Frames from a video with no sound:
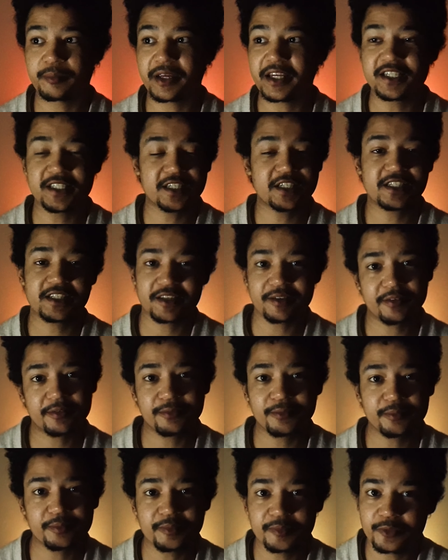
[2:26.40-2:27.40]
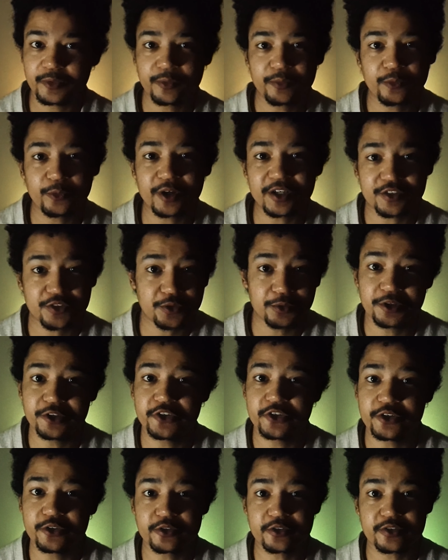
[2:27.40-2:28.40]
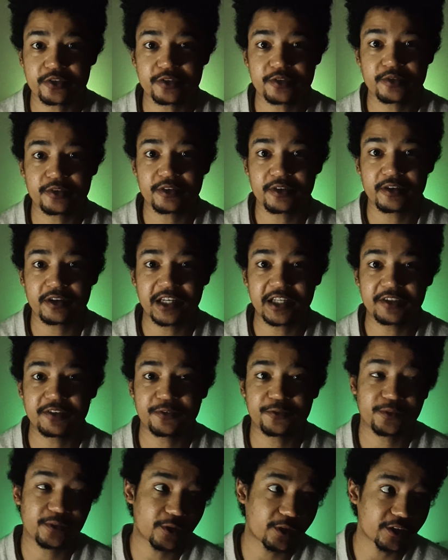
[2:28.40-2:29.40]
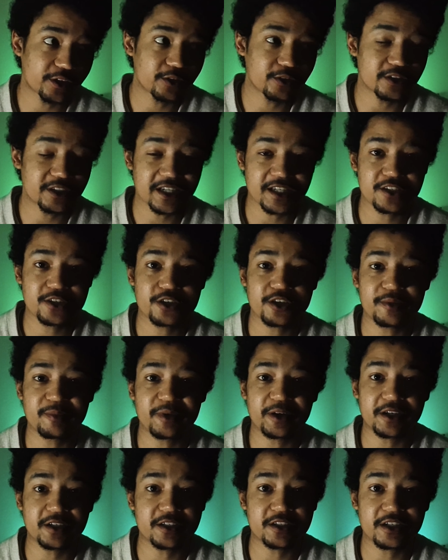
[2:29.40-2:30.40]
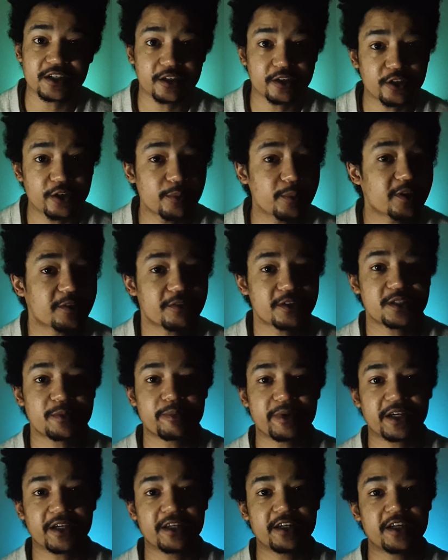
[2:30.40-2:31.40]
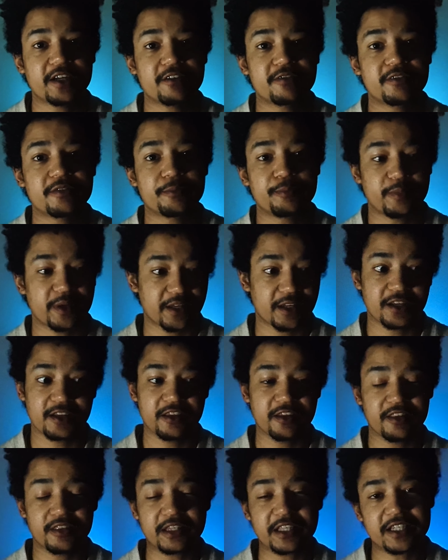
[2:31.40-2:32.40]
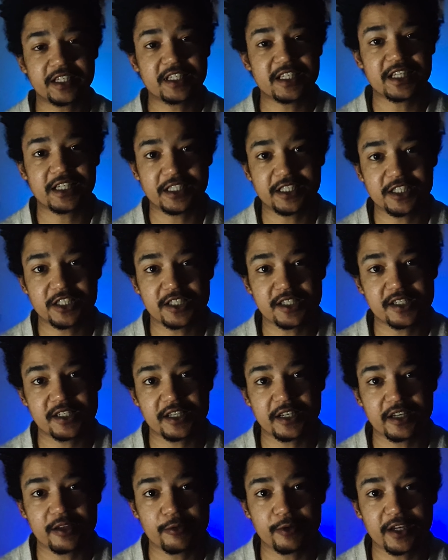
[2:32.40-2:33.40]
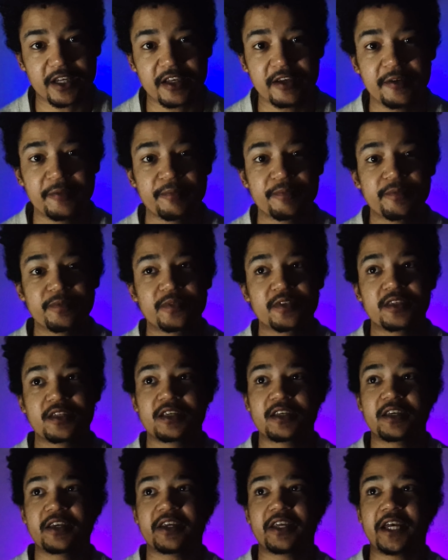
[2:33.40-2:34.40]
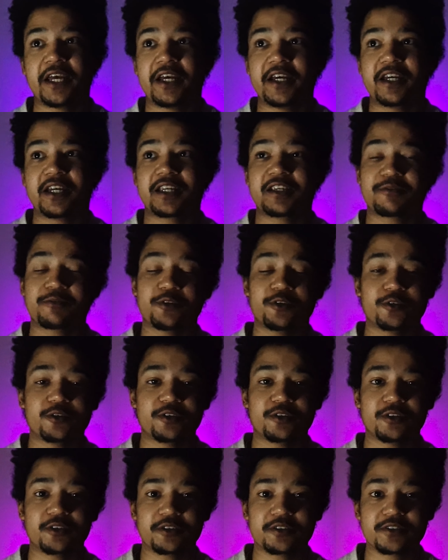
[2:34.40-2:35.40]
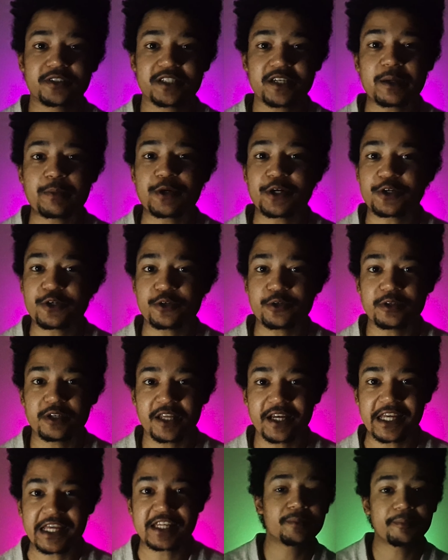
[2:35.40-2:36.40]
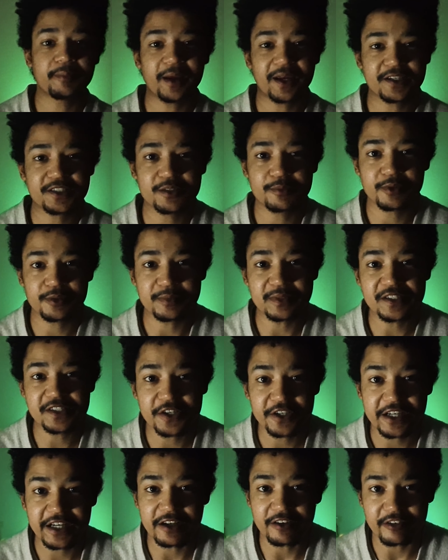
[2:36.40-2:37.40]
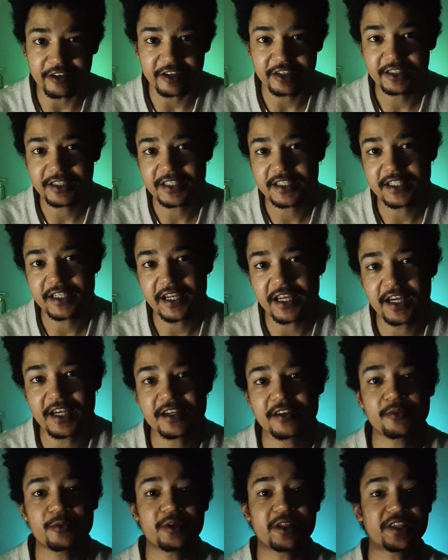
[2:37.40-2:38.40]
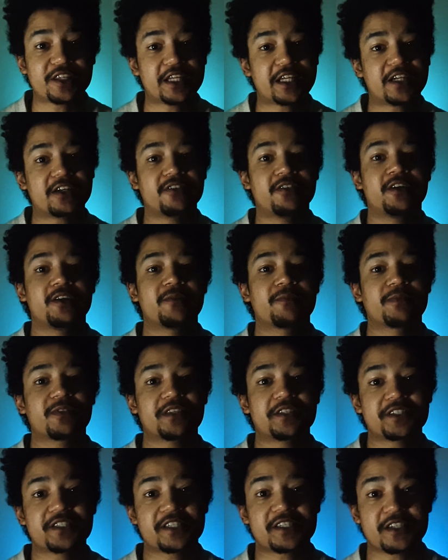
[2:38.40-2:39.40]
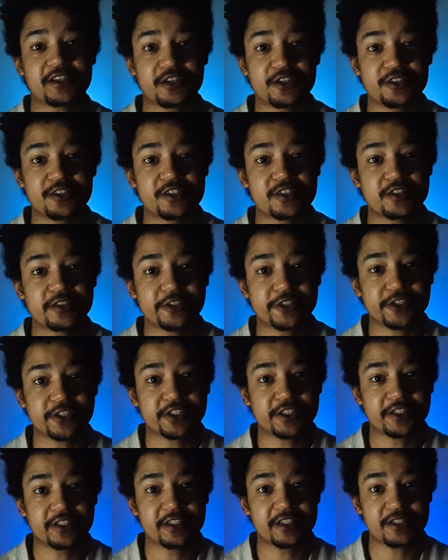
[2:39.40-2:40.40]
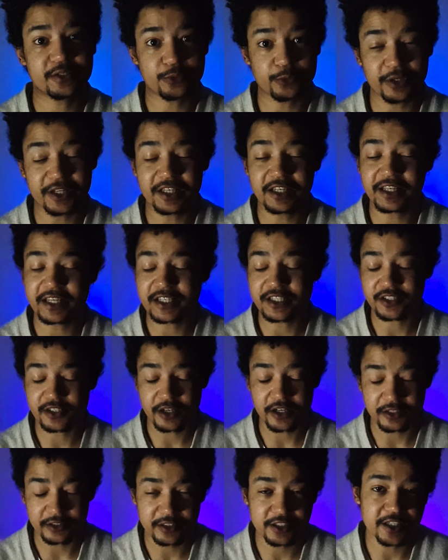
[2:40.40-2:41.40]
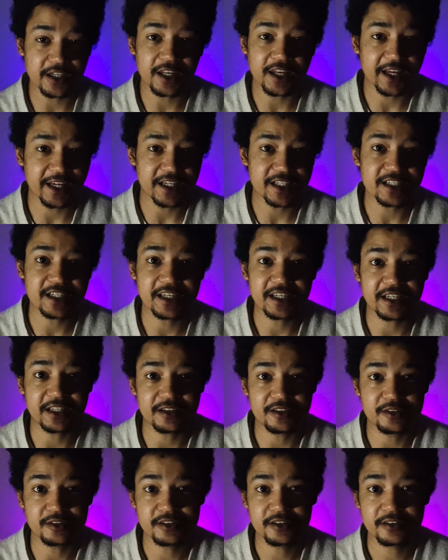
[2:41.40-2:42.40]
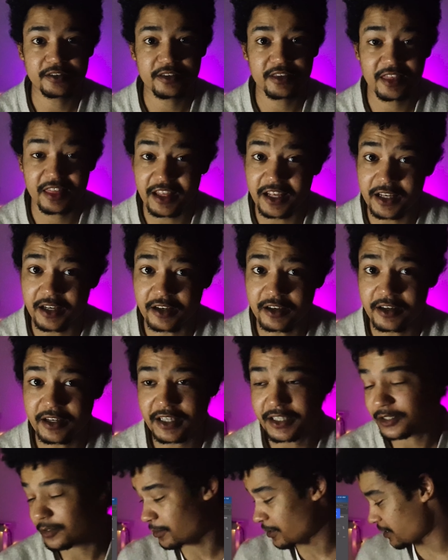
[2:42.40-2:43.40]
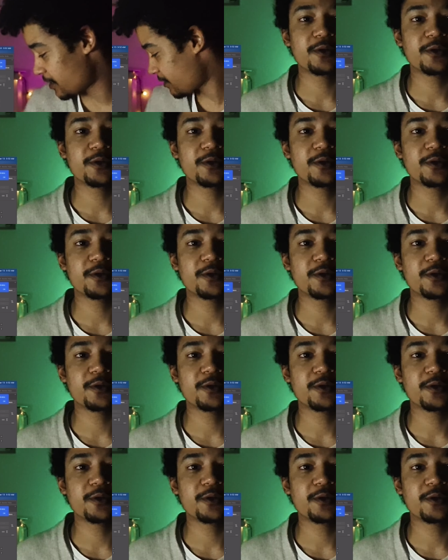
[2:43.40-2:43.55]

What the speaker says: basically what you would use on your desktop monitor at home if it's big enough, bigger than 13 inches anyway. If you're someone who likes maximum screen real estate, well then this is a good solution, as well as ultralight and thin as well.